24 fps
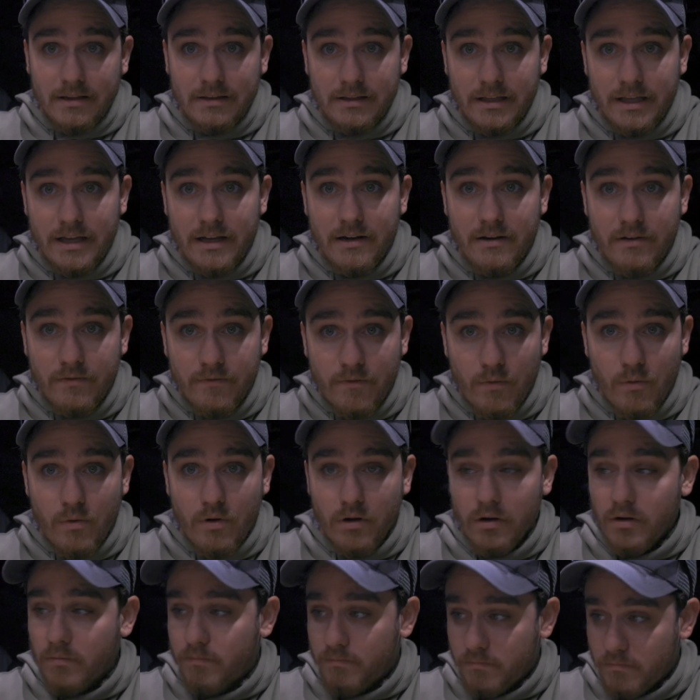lid
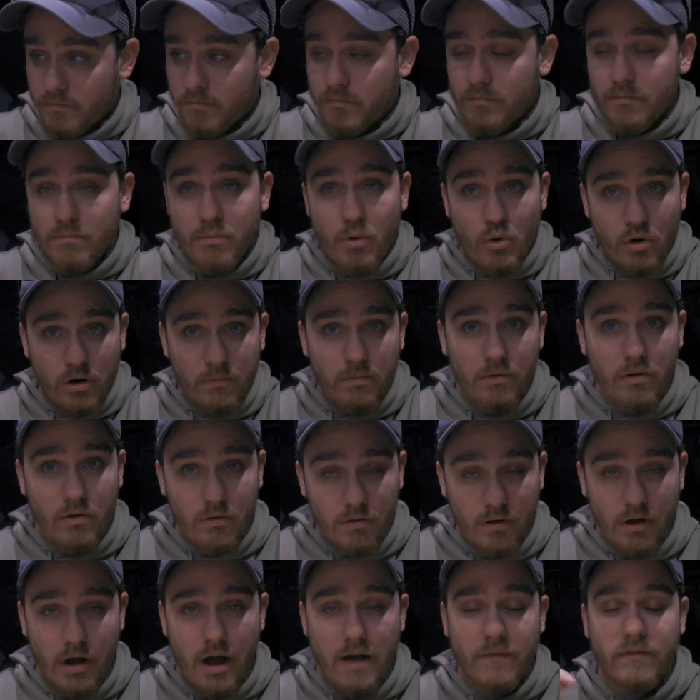for portable
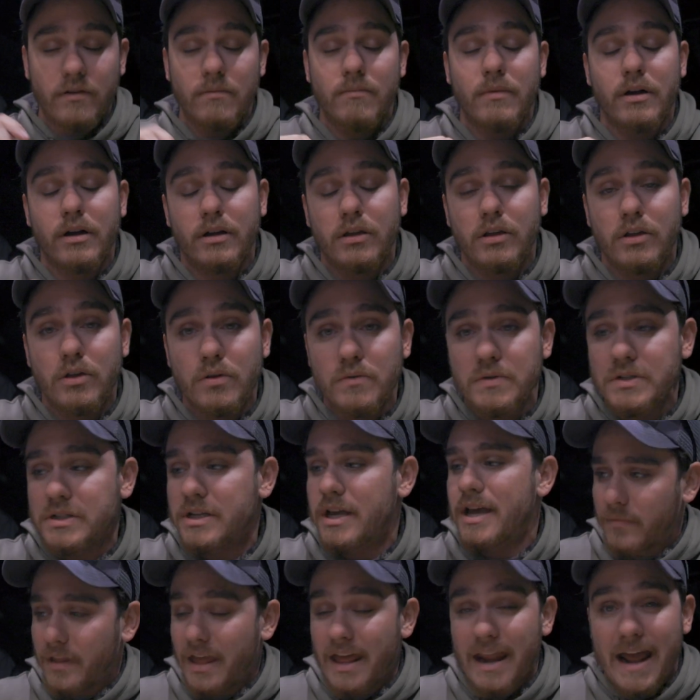coffee mug use.
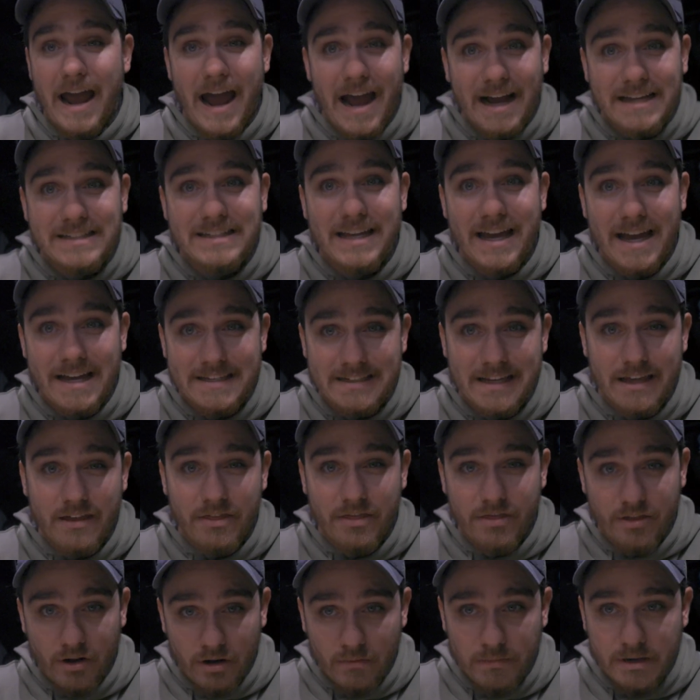It acts as a
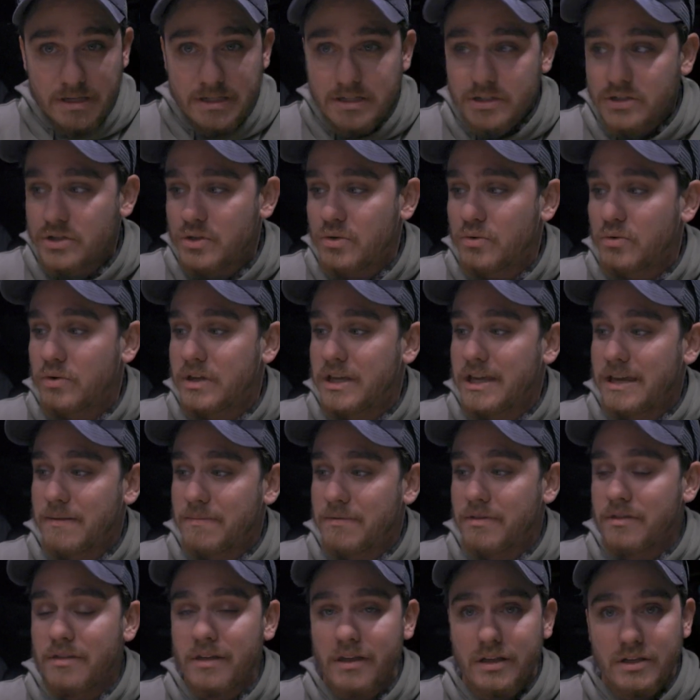thermos to keep
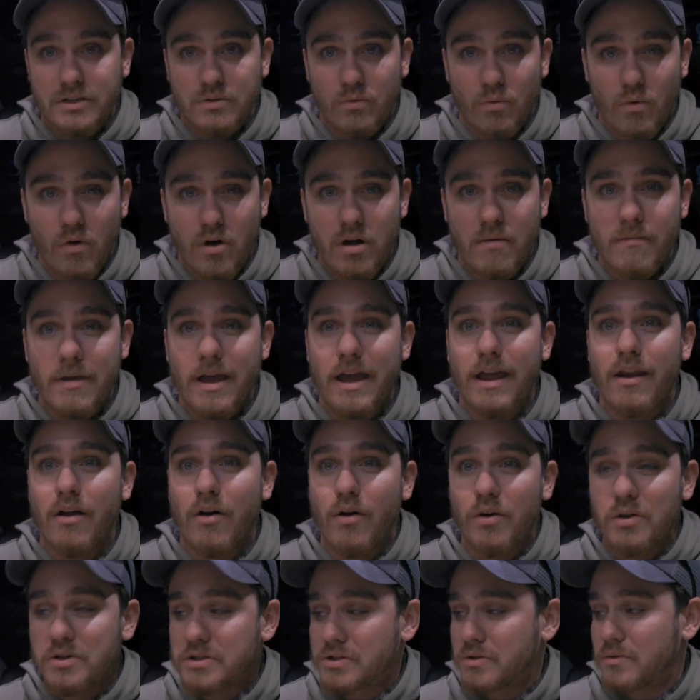things warm, and
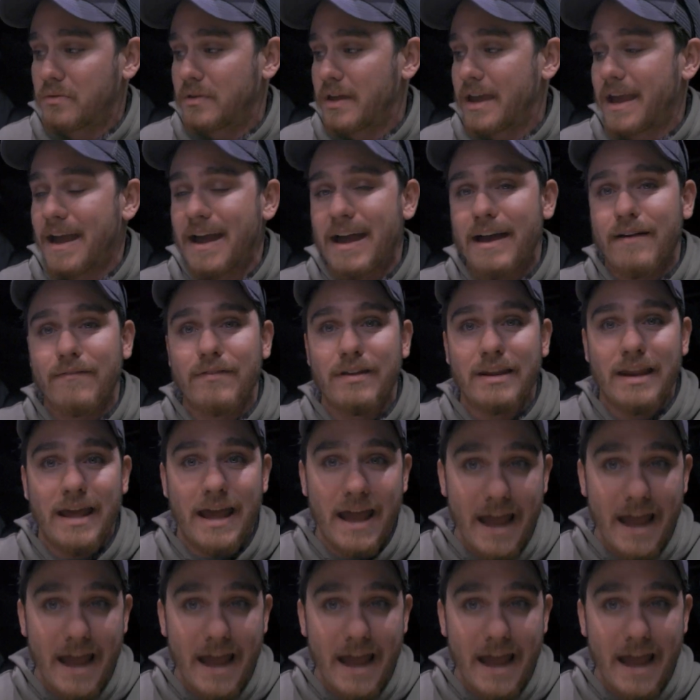also they have an